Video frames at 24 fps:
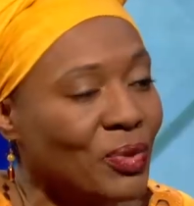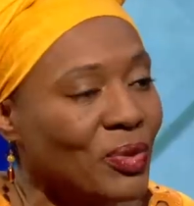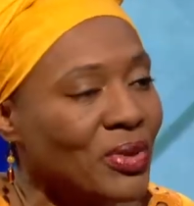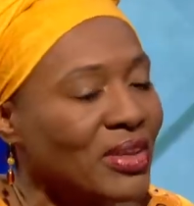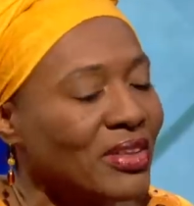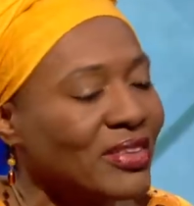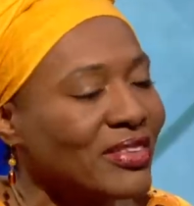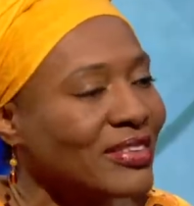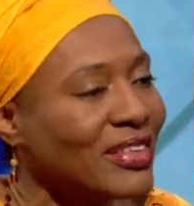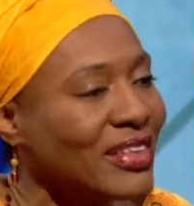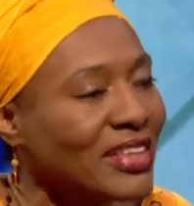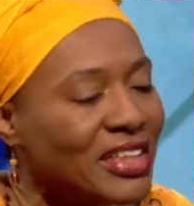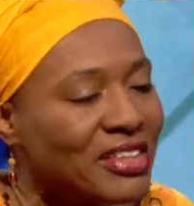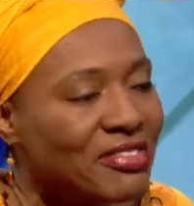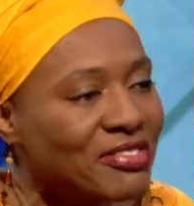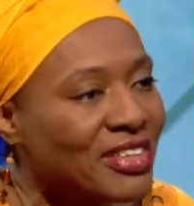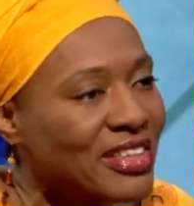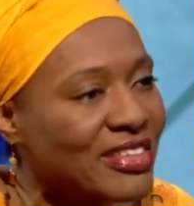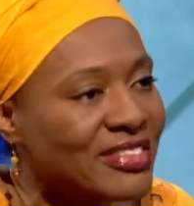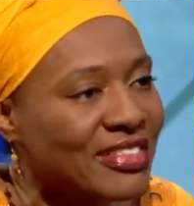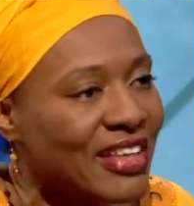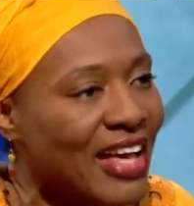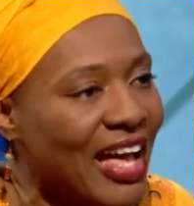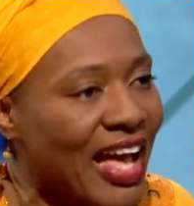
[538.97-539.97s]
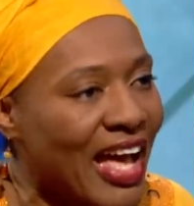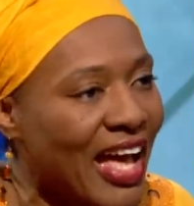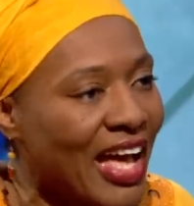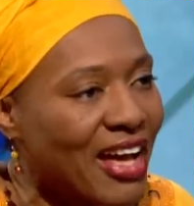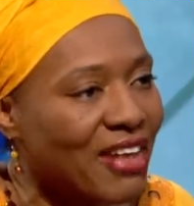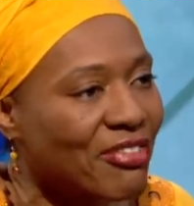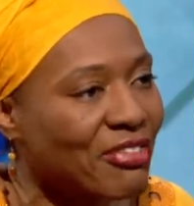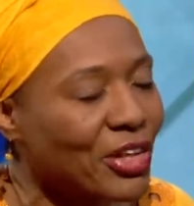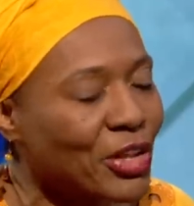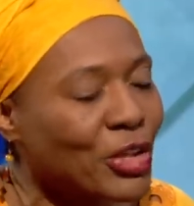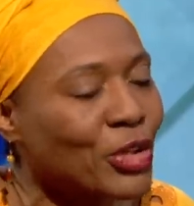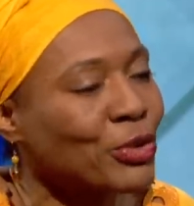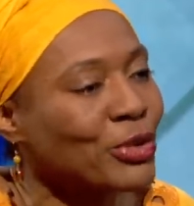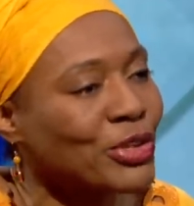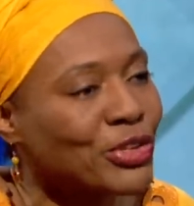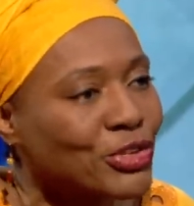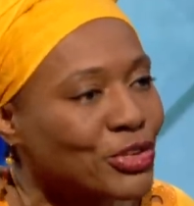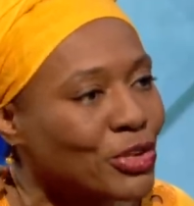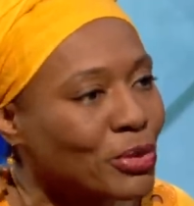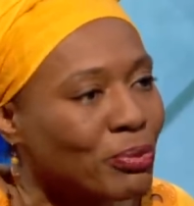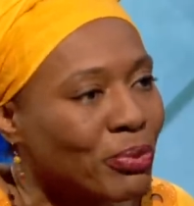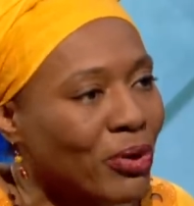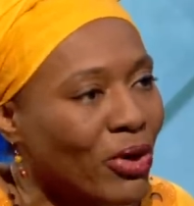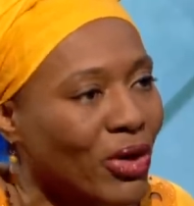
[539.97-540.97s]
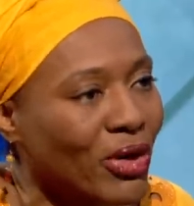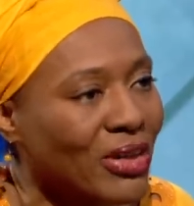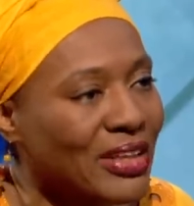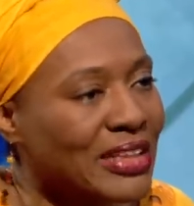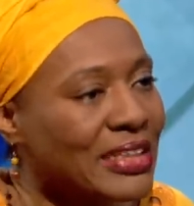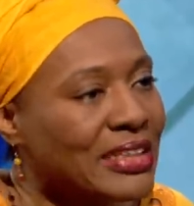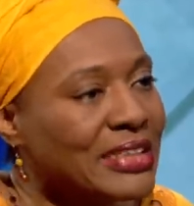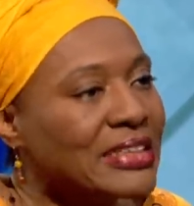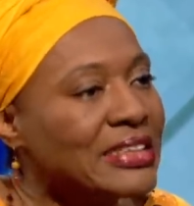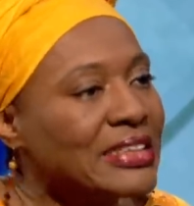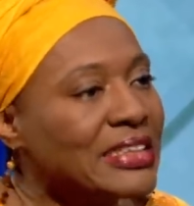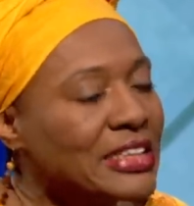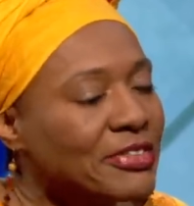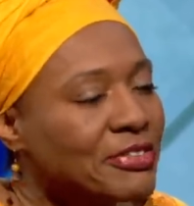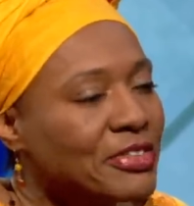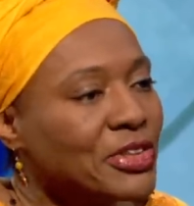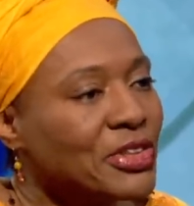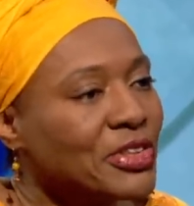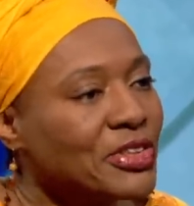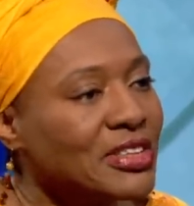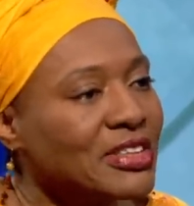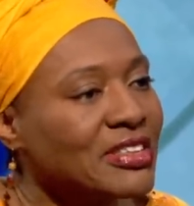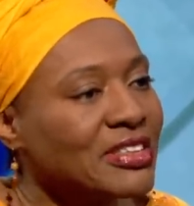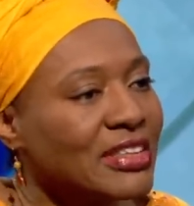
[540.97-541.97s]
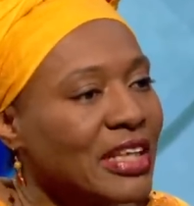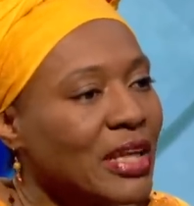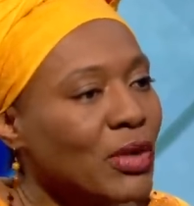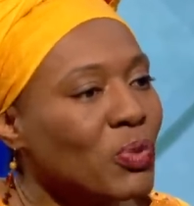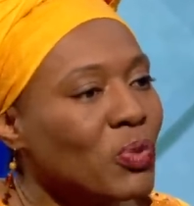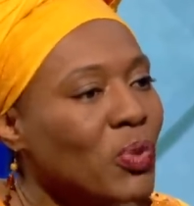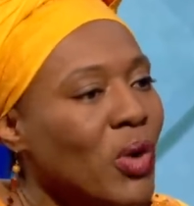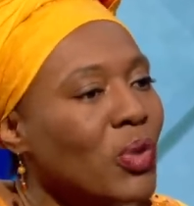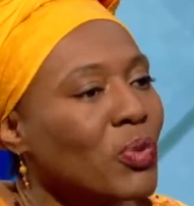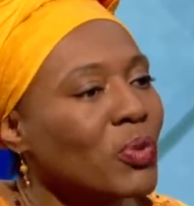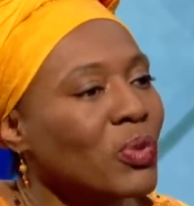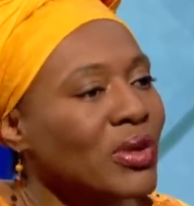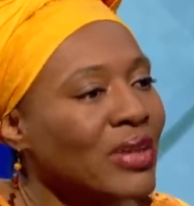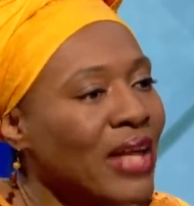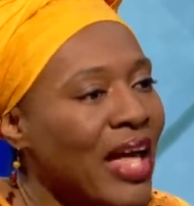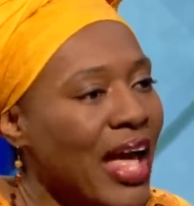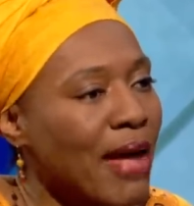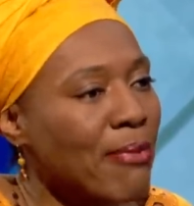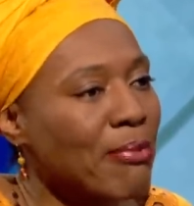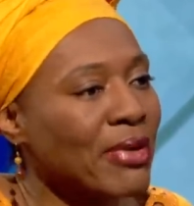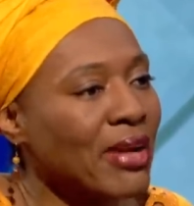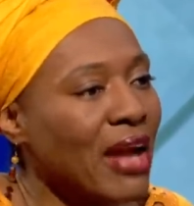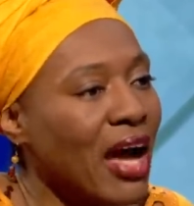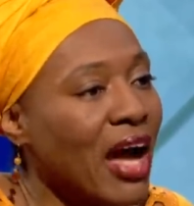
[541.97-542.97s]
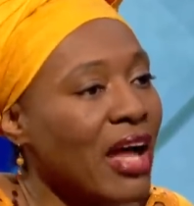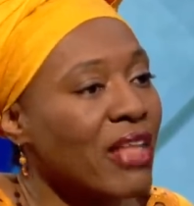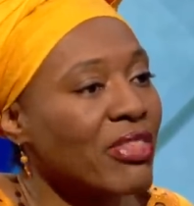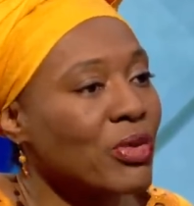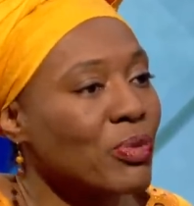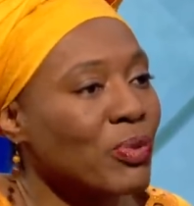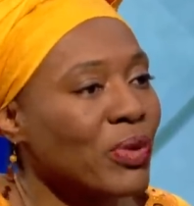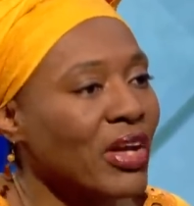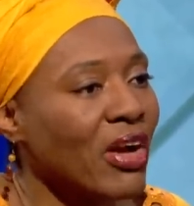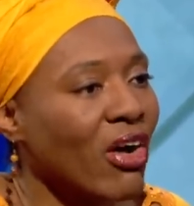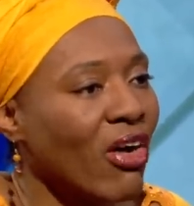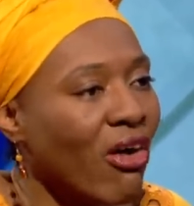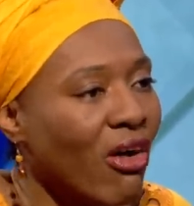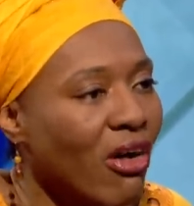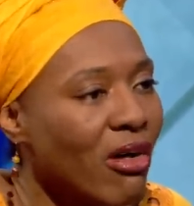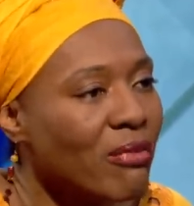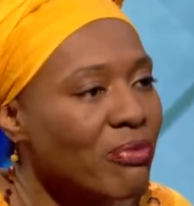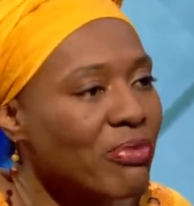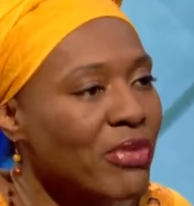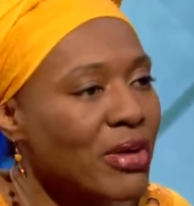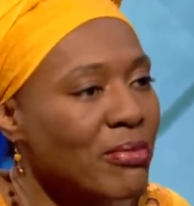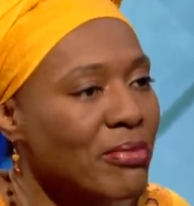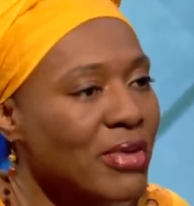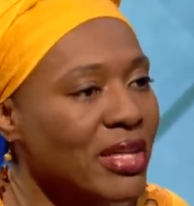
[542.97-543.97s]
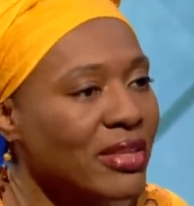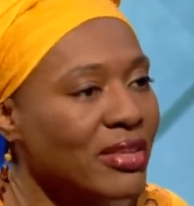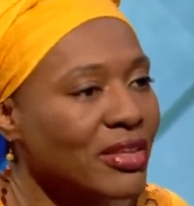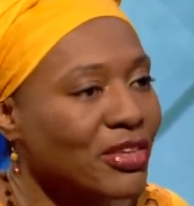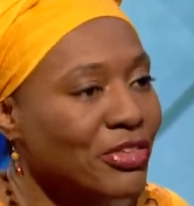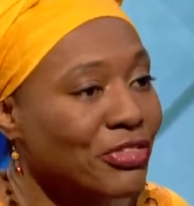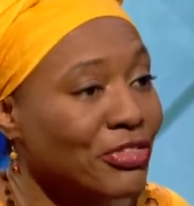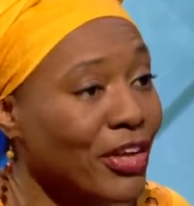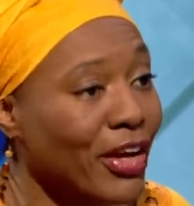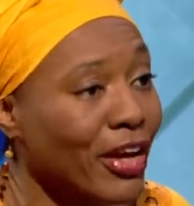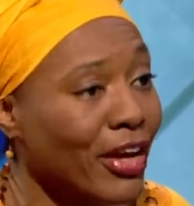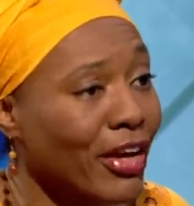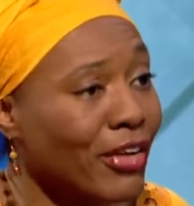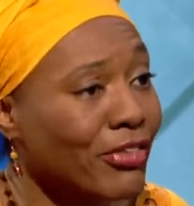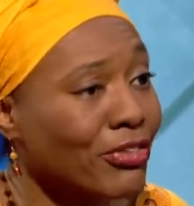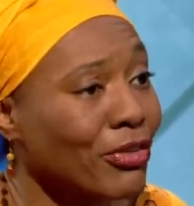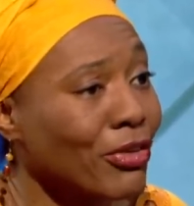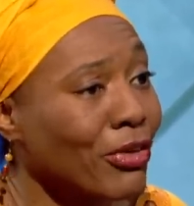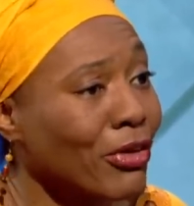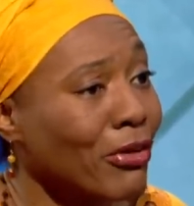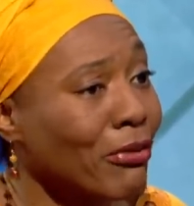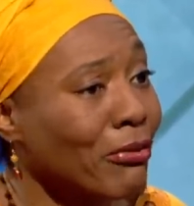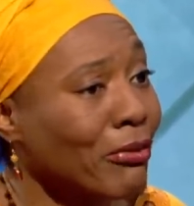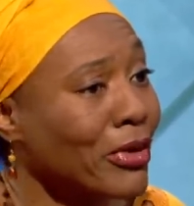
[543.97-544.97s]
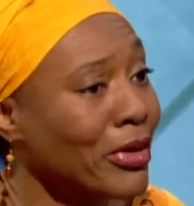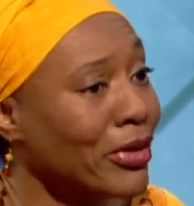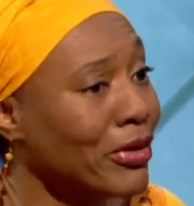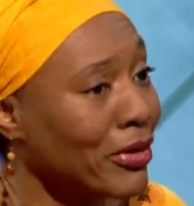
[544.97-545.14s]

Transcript: Well, none of us have a crystal ball. It is difficult to say what will happen. Either we arm them and there's chaos, or we